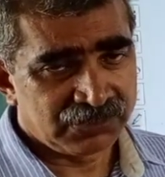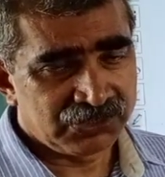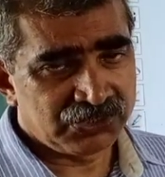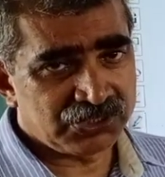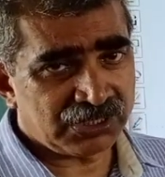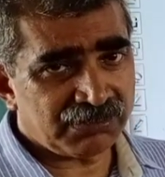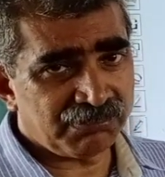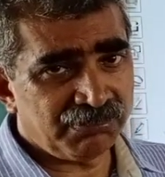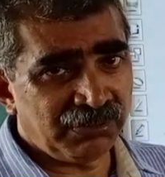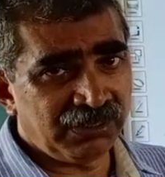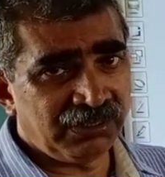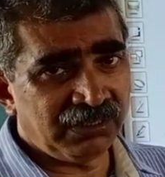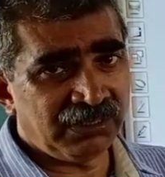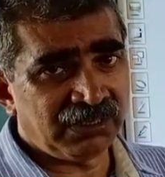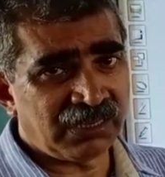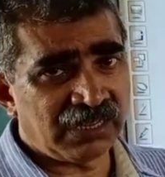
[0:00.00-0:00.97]

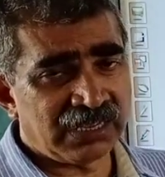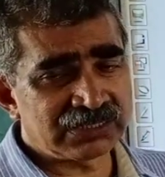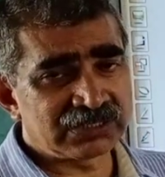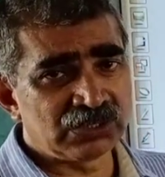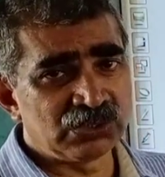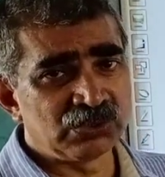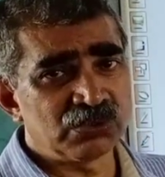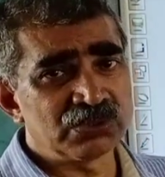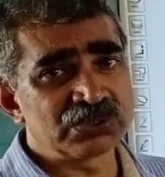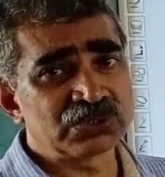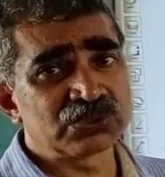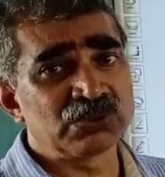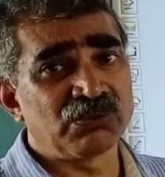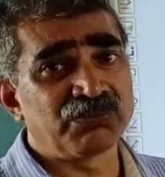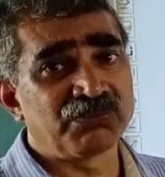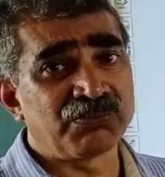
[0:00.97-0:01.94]
Germany has grown
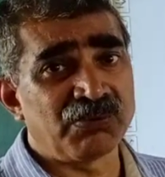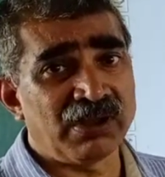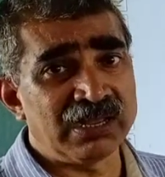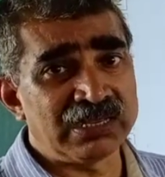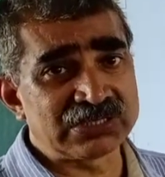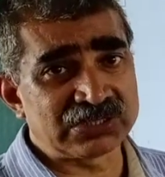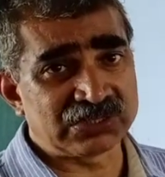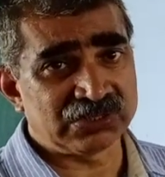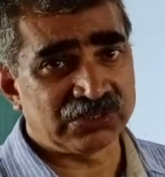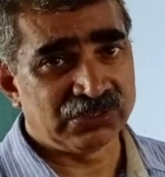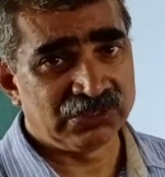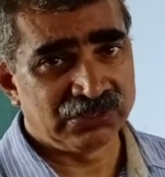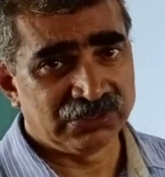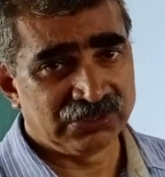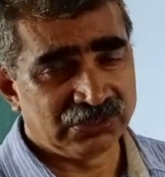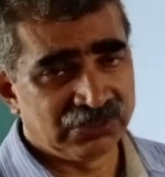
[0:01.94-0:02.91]
so fast.
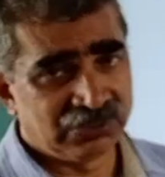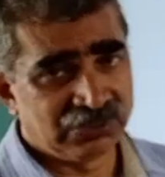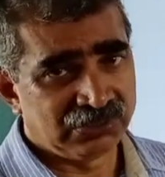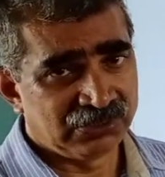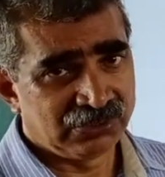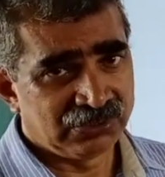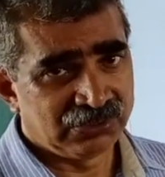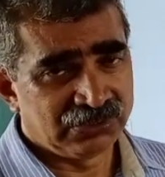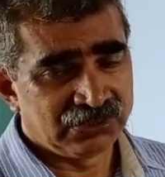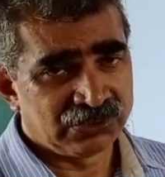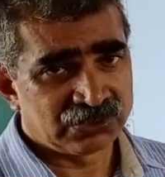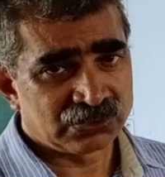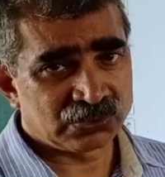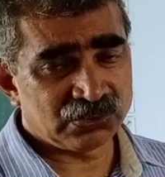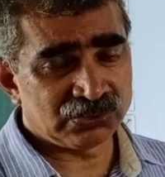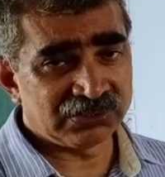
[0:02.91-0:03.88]

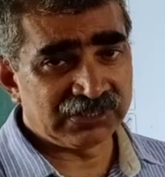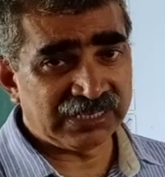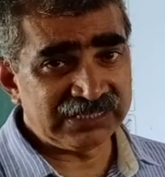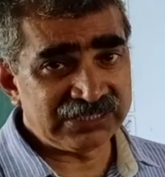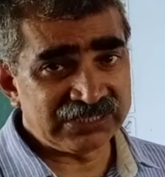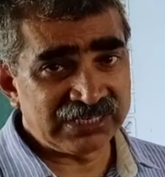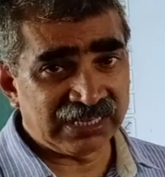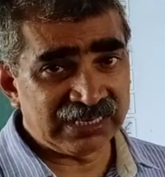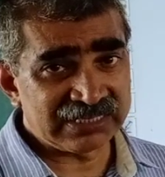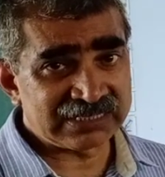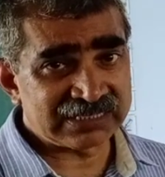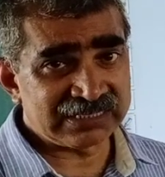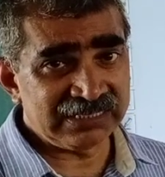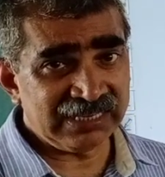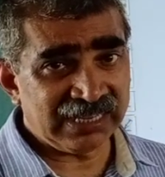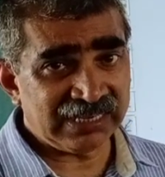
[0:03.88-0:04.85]
So that
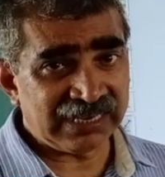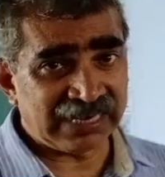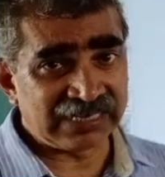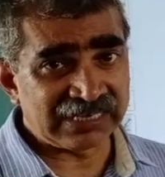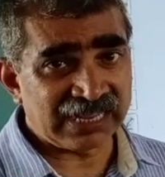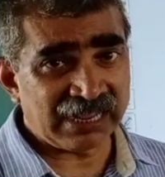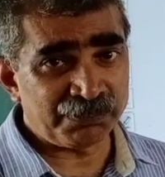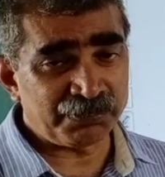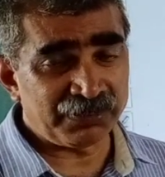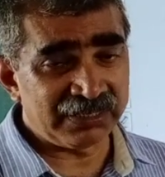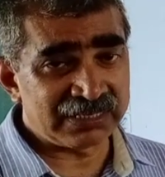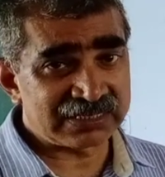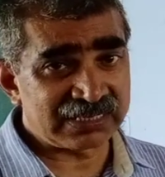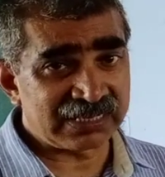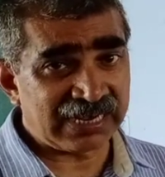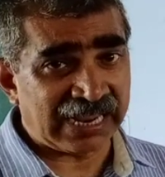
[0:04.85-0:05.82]
jealousy and
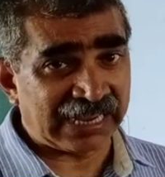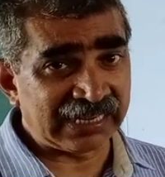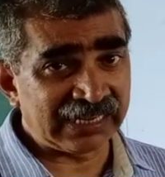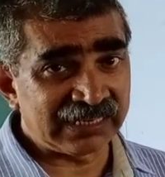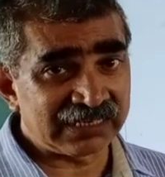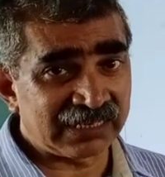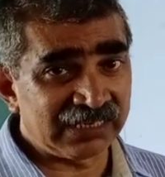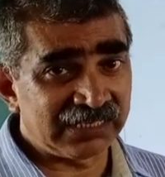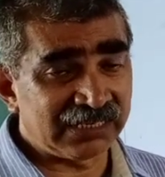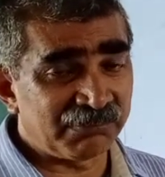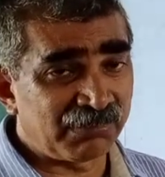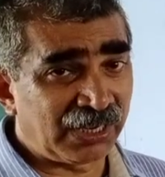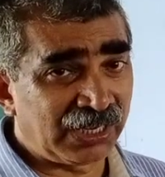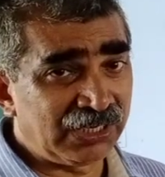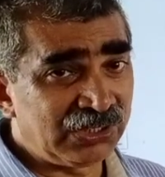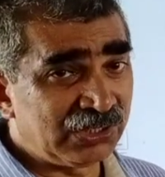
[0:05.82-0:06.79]
unhappiness and anger in the
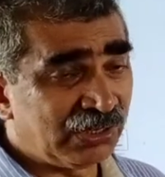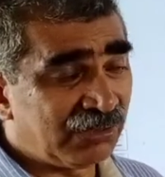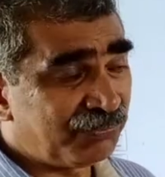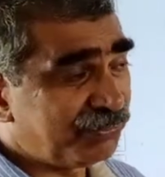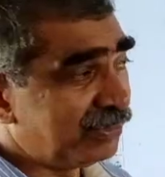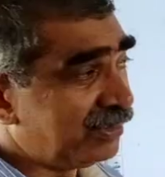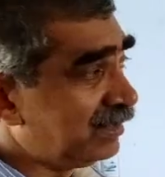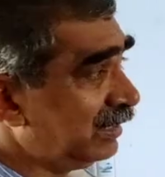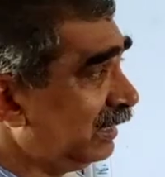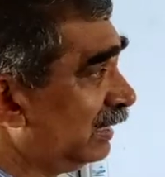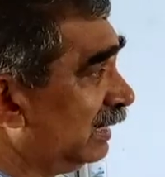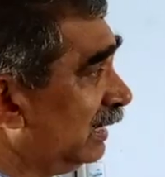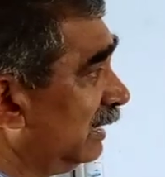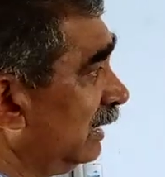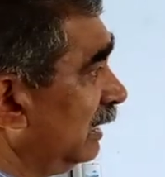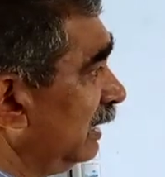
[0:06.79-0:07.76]
mind
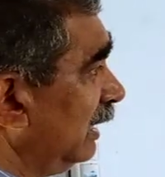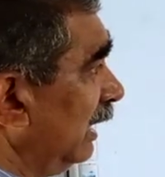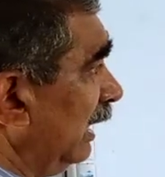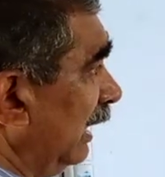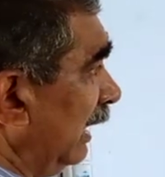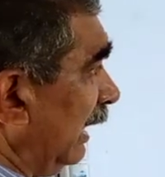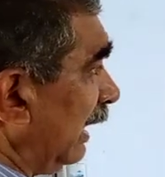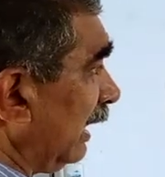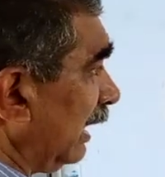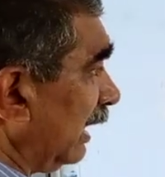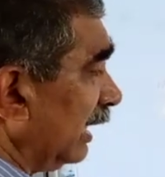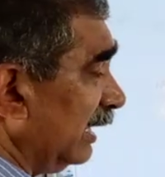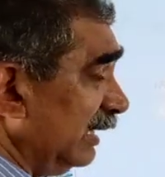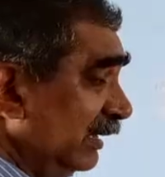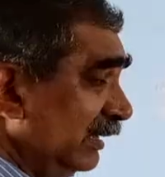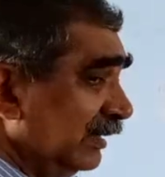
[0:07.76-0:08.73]
of
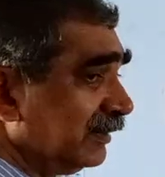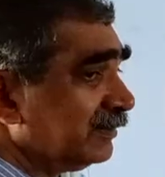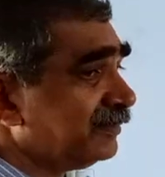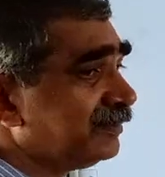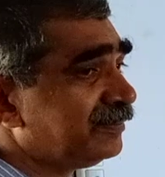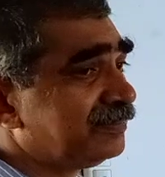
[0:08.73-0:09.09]
England,